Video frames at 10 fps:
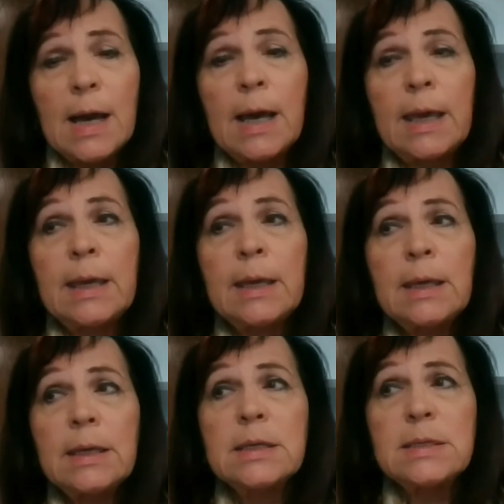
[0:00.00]
high
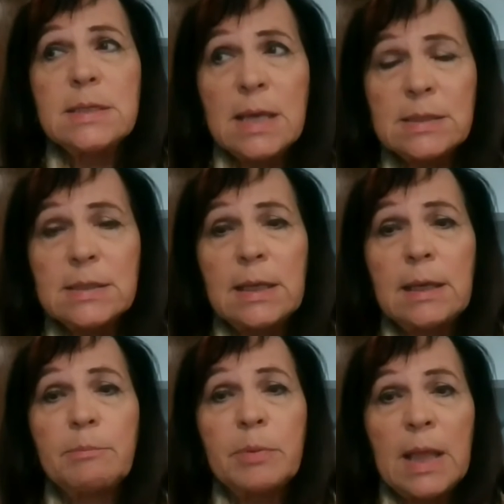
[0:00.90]

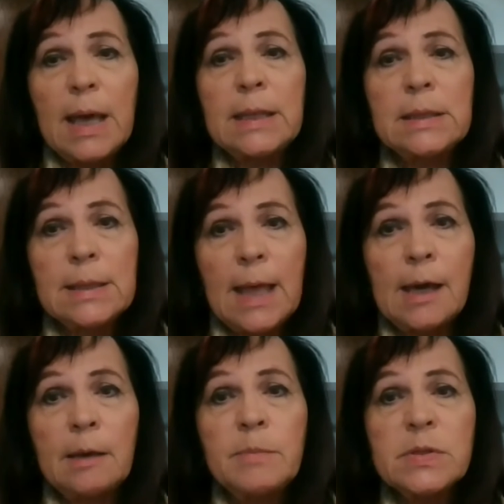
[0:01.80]
intensity applied
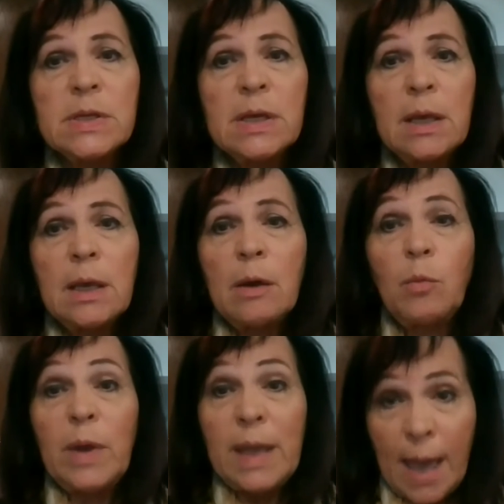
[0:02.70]
labs.
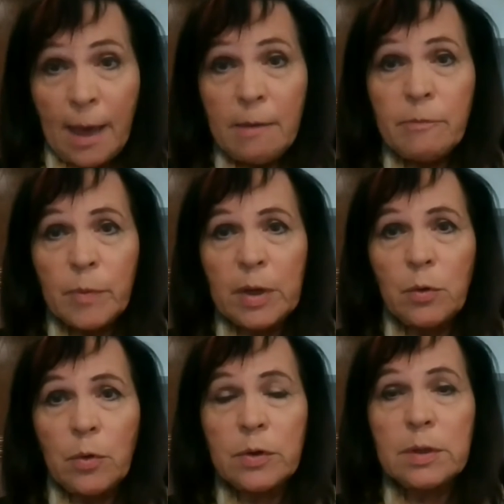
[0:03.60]
We have
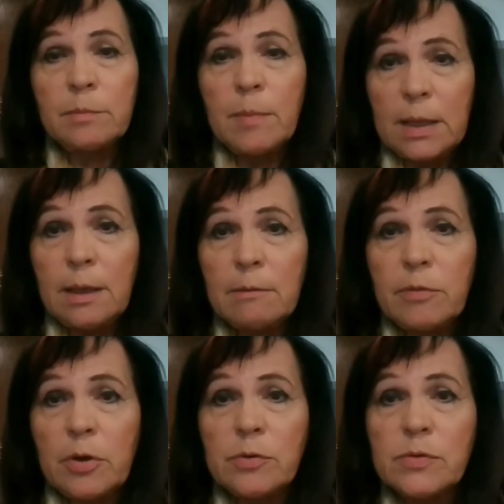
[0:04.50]
recorded many of
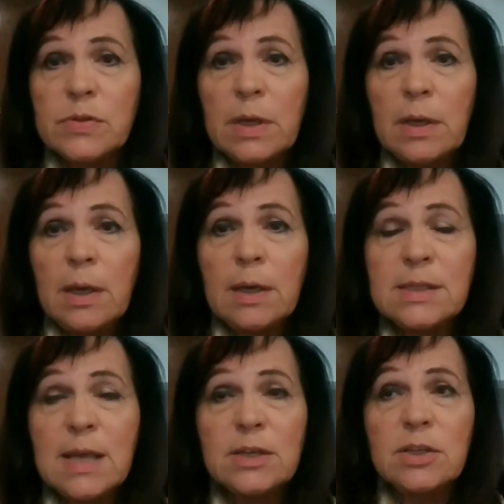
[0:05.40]
those
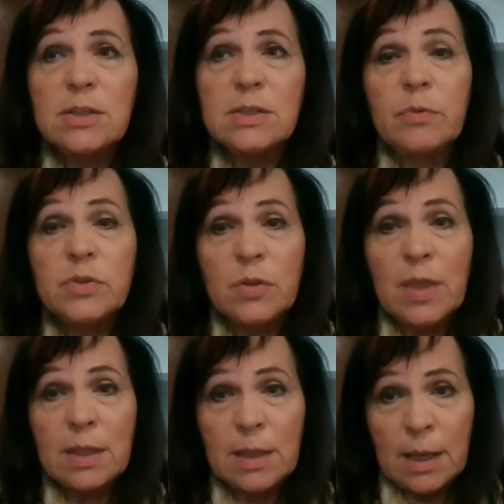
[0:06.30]
sessions so
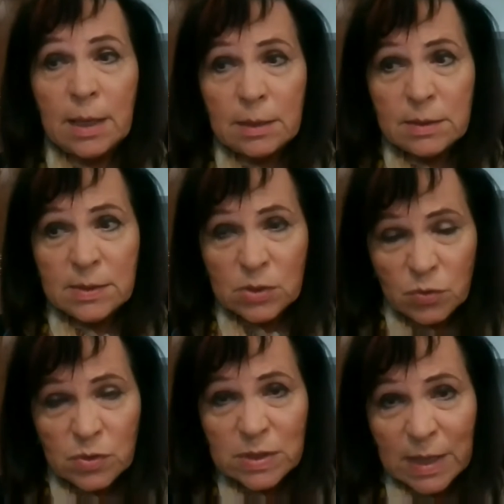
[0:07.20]
that the
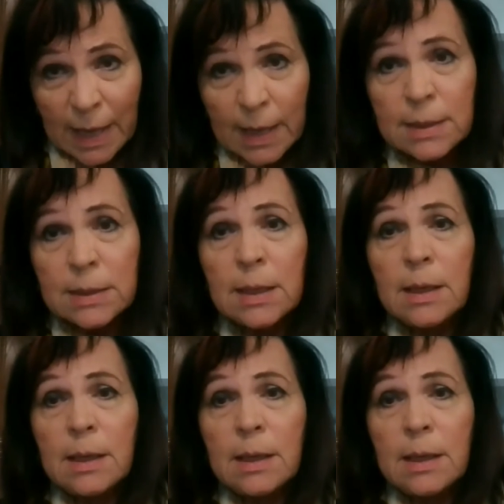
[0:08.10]
students can